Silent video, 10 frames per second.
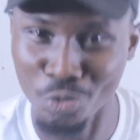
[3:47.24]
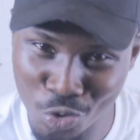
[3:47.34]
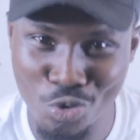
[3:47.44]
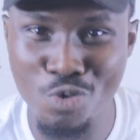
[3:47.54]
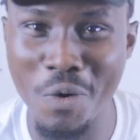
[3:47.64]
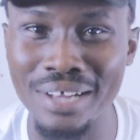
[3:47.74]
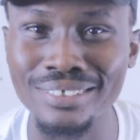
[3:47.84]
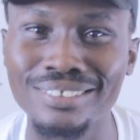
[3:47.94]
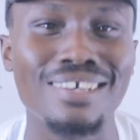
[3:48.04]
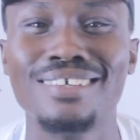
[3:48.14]
to you
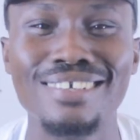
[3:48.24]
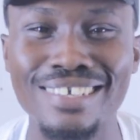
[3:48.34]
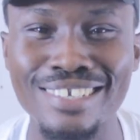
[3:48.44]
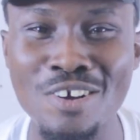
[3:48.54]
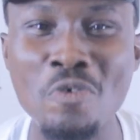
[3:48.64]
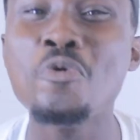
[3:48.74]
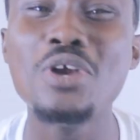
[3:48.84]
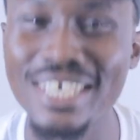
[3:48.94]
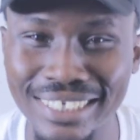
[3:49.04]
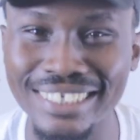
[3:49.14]
once again.
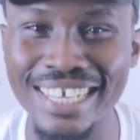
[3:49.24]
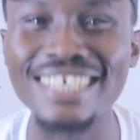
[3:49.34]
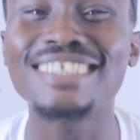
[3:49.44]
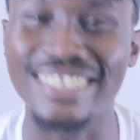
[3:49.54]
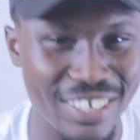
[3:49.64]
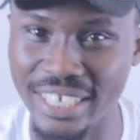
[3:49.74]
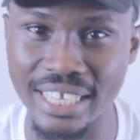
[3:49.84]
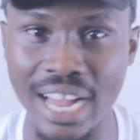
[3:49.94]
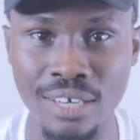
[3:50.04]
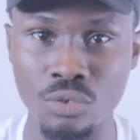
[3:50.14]
Julio
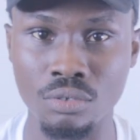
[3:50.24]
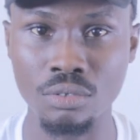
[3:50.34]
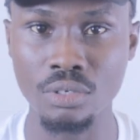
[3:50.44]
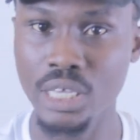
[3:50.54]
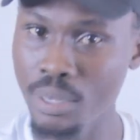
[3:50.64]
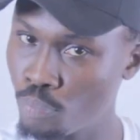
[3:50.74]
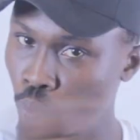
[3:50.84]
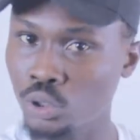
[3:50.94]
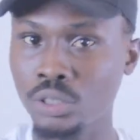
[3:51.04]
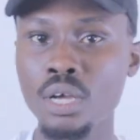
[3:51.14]
Siriano.
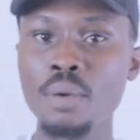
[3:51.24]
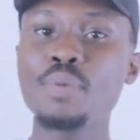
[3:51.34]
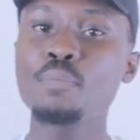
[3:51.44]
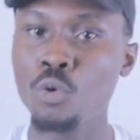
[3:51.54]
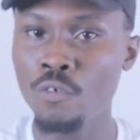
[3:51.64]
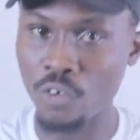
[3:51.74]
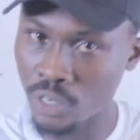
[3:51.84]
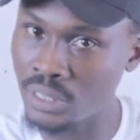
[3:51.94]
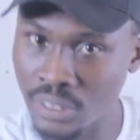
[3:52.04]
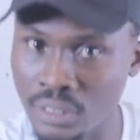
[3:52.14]
Input people for
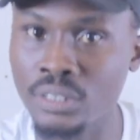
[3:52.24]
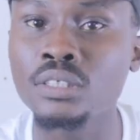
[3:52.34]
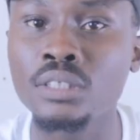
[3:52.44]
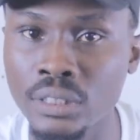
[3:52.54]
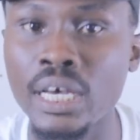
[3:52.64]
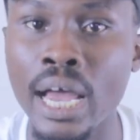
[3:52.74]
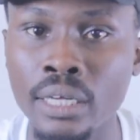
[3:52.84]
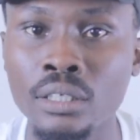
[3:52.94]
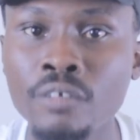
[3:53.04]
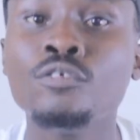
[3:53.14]
this city
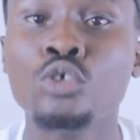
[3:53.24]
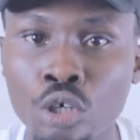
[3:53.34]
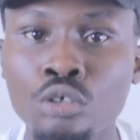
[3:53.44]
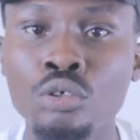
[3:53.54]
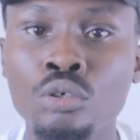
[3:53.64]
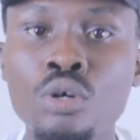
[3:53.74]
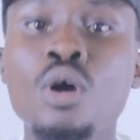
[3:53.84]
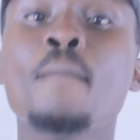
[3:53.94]
inside. If you don't know,